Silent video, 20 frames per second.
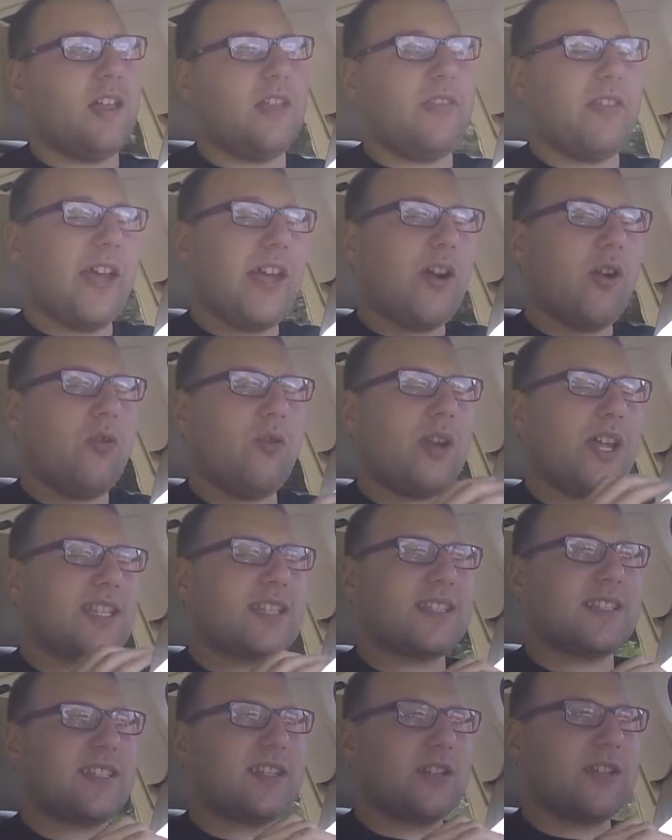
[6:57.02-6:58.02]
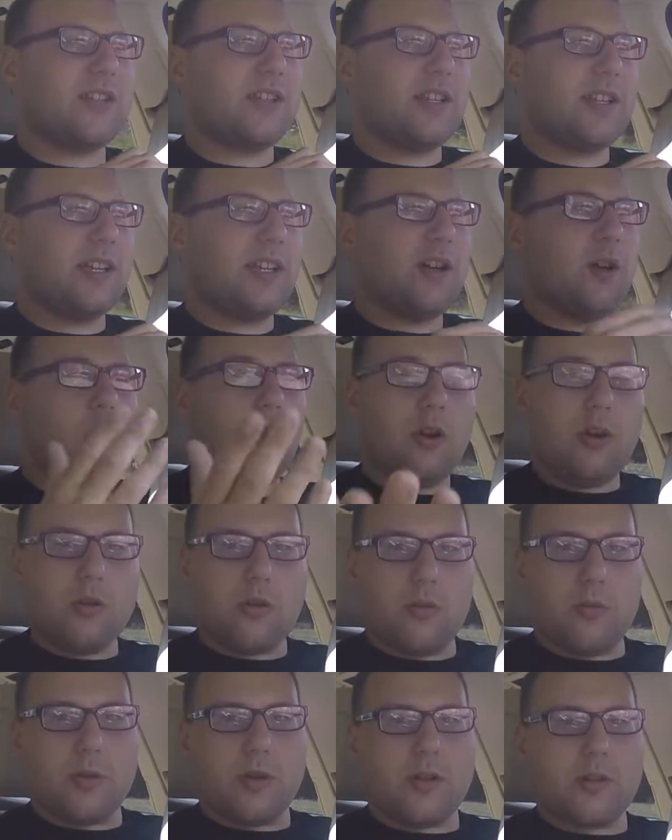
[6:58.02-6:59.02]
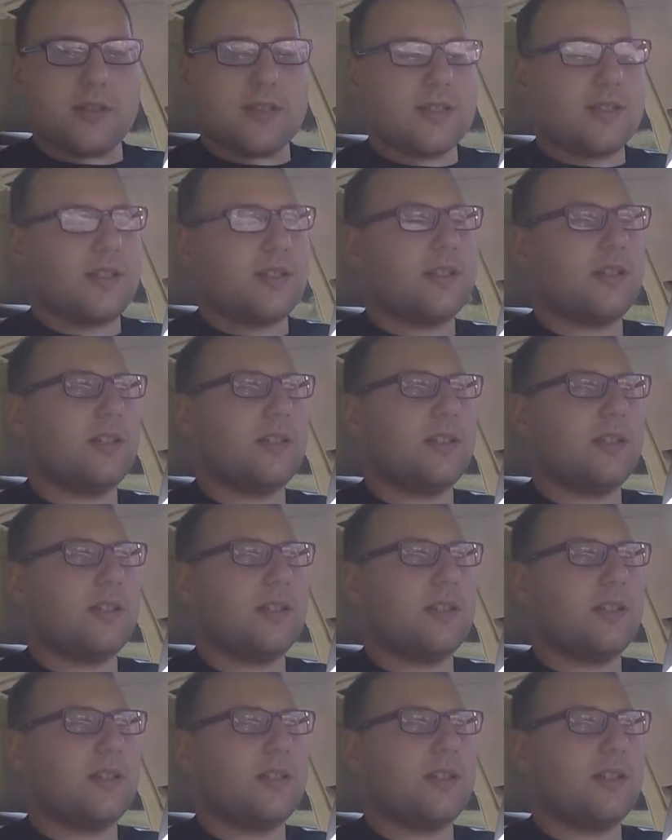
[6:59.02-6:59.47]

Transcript: they don't necessarily, or Ubers,